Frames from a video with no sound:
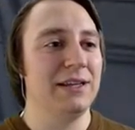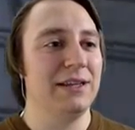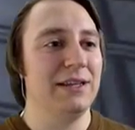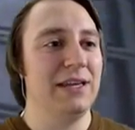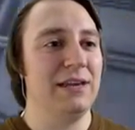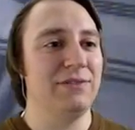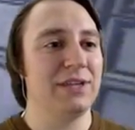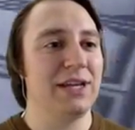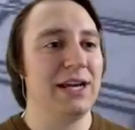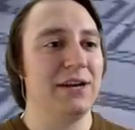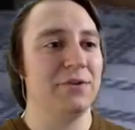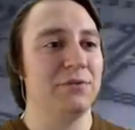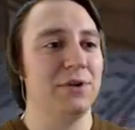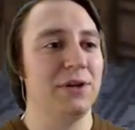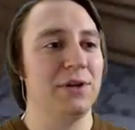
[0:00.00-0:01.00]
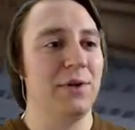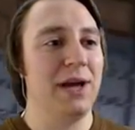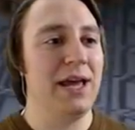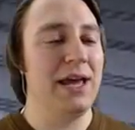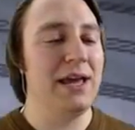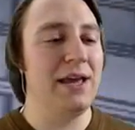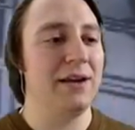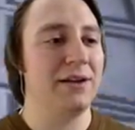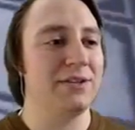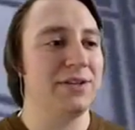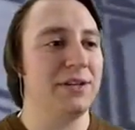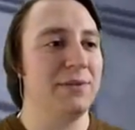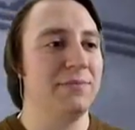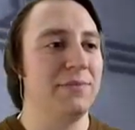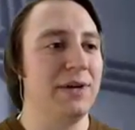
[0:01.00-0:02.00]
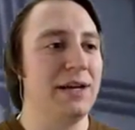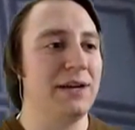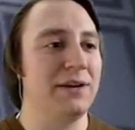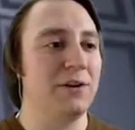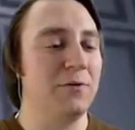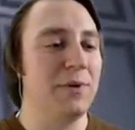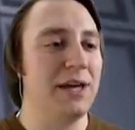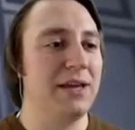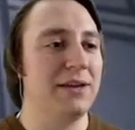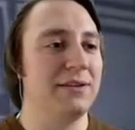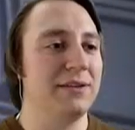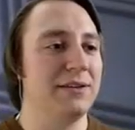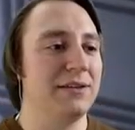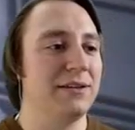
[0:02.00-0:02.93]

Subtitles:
Think you have to kind of run away or something? I don't know, man.